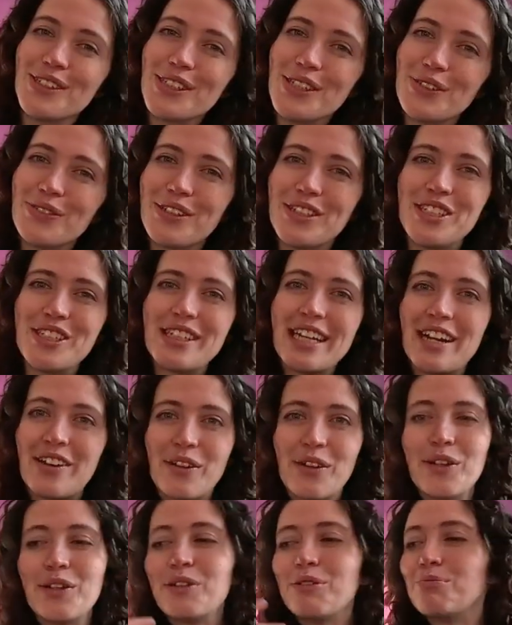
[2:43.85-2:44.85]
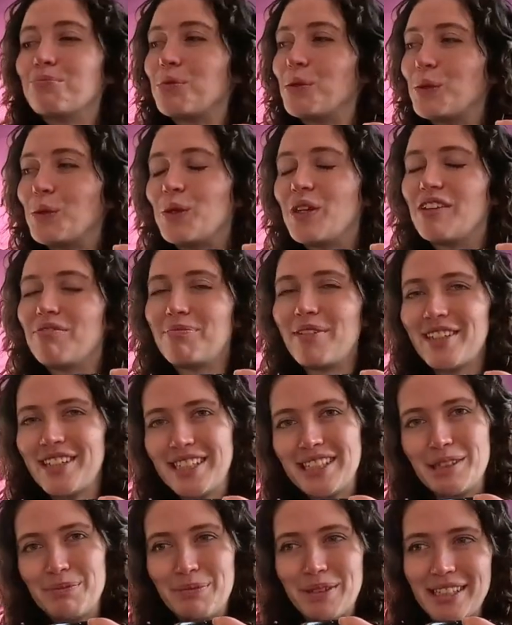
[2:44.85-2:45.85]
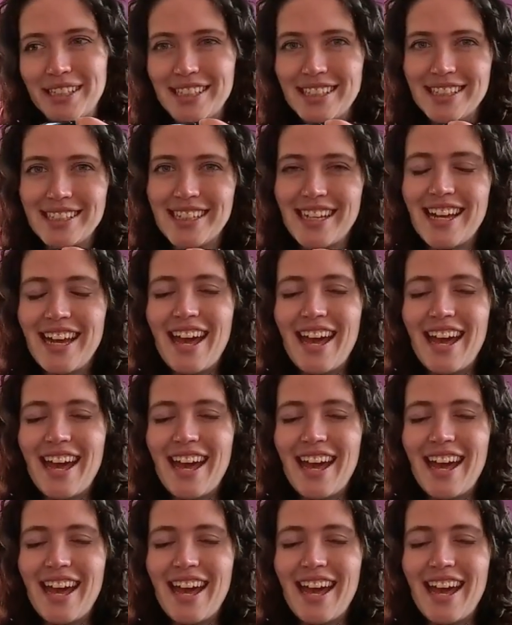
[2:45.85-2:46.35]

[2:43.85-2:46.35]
which is our own pool of participants.